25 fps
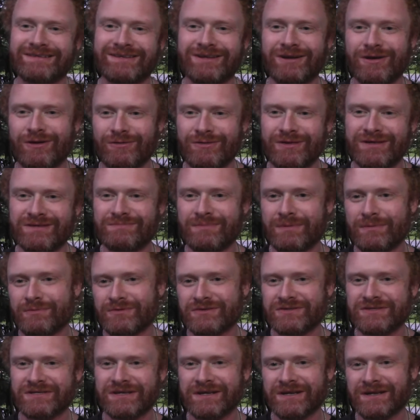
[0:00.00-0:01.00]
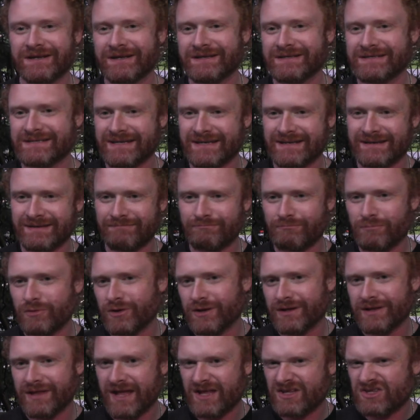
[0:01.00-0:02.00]
you know, these people cynically didn't
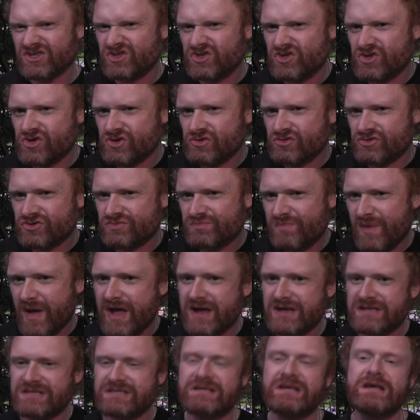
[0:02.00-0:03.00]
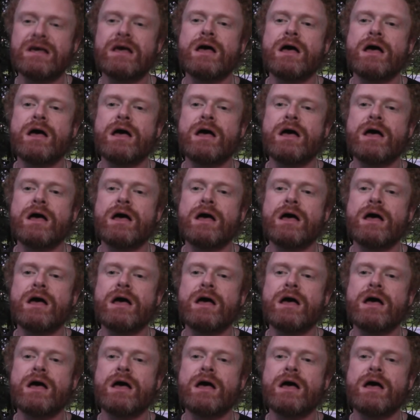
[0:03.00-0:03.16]
put in that secret spice.